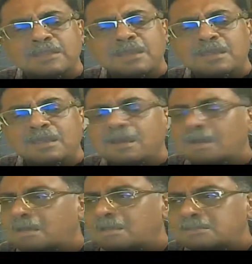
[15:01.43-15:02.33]

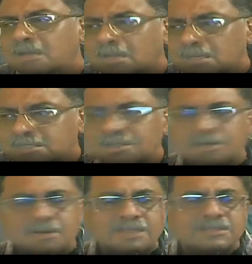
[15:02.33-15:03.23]
the
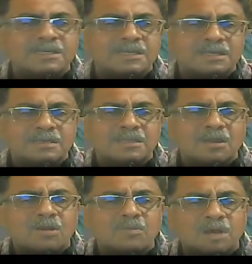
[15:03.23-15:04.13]
journalistic writing, the
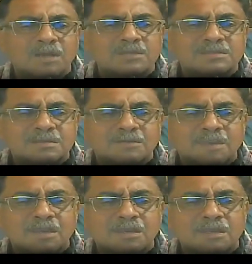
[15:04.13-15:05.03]
hallmarks,
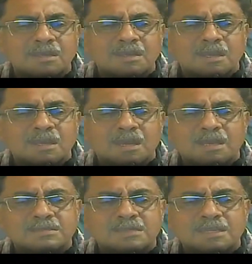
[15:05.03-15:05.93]
we
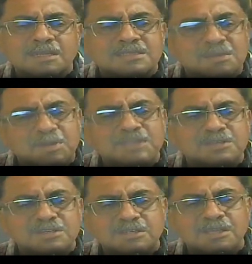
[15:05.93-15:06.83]
see the
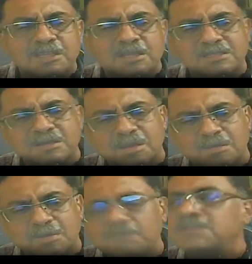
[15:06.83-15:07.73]
simplicity, that's a
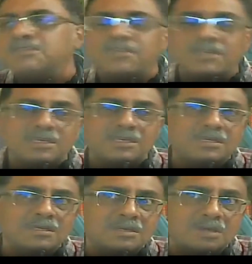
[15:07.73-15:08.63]

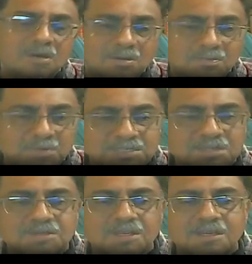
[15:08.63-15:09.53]
brevity or a
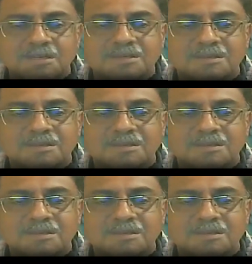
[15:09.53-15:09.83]
precision,